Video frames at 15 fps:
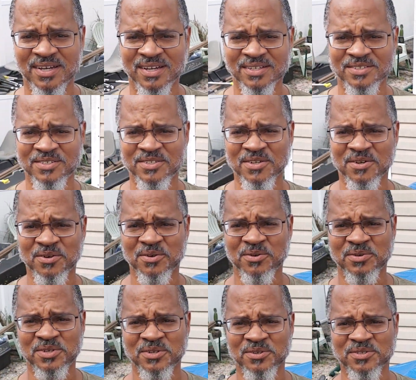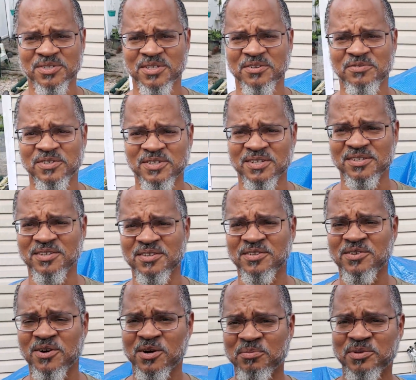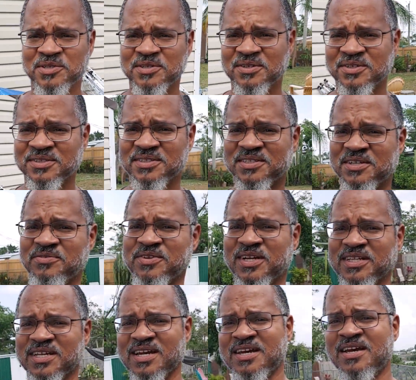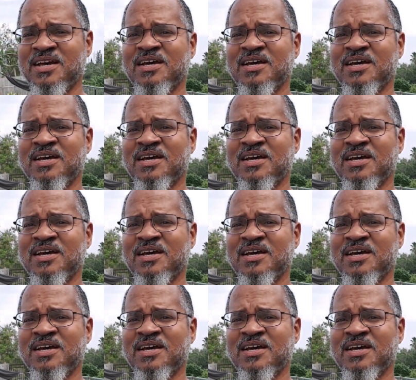and so you know stuff is under the tarp still and stuff like that.